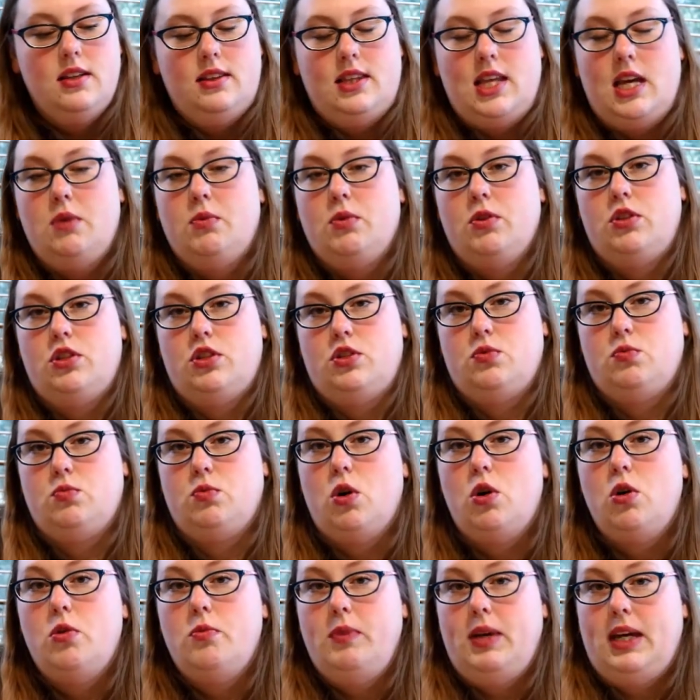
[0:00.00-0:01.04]
They were just
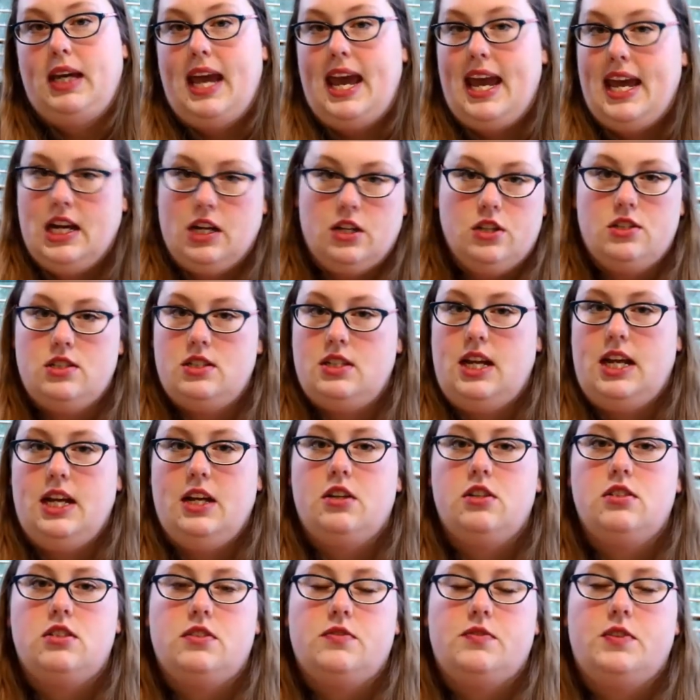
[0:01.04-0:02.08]
roaming acres and
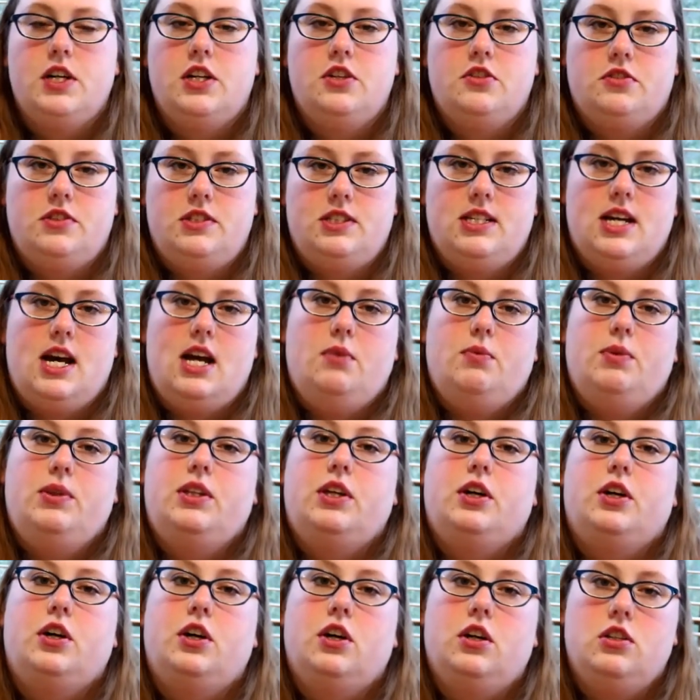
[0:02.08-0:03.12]
acres of countryside with
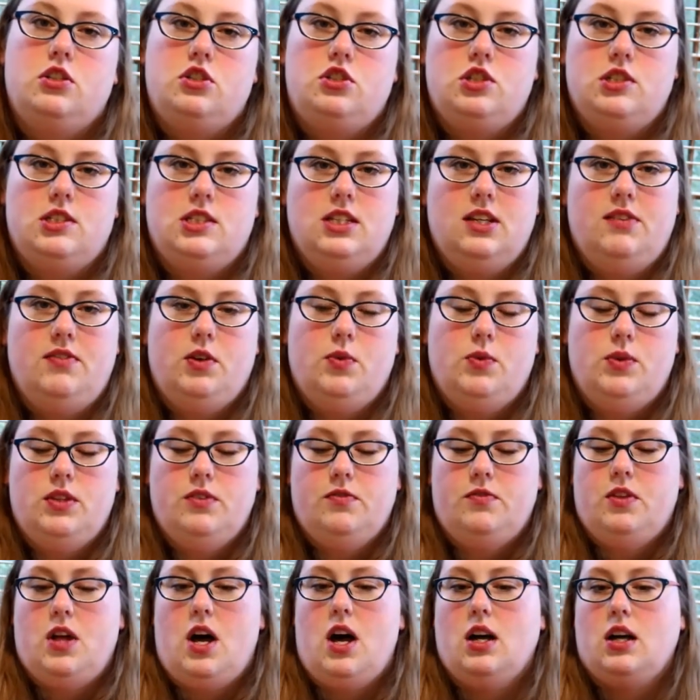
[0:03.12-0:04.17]
the herds, just living with
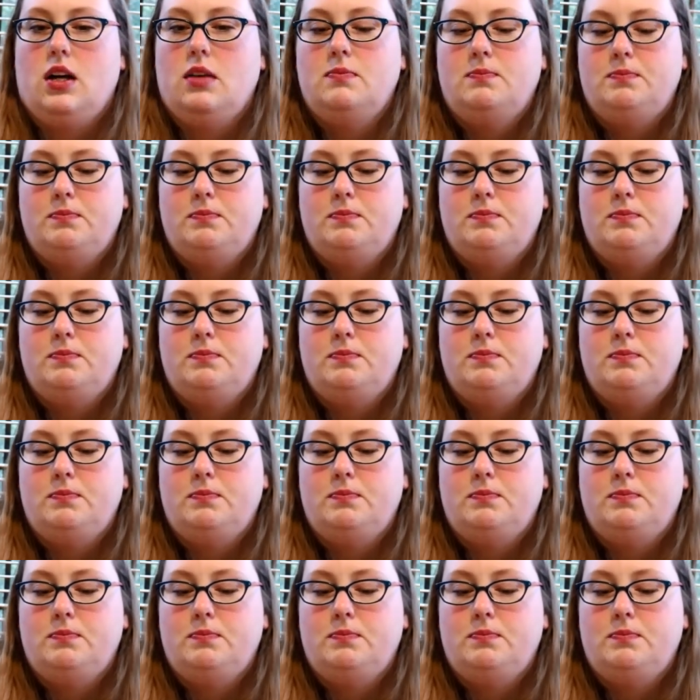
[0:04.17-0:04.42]
the flock.